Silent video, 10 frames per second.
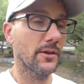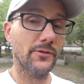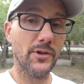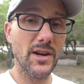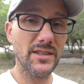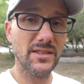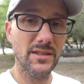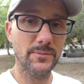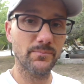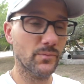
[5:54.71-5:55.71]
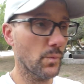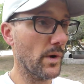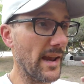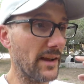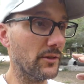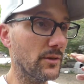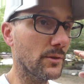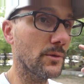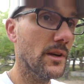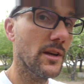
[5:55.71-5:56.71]
For us, we have
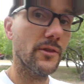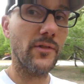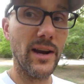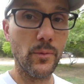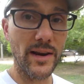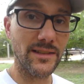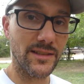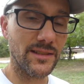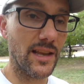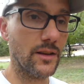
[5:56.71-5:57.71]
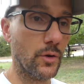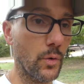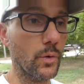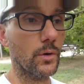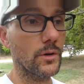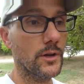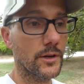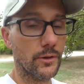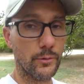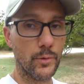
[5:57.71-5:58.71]
to find ways to stay cool
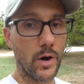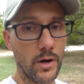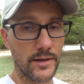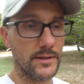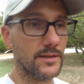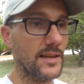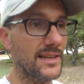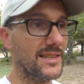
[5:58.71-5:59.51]
through August in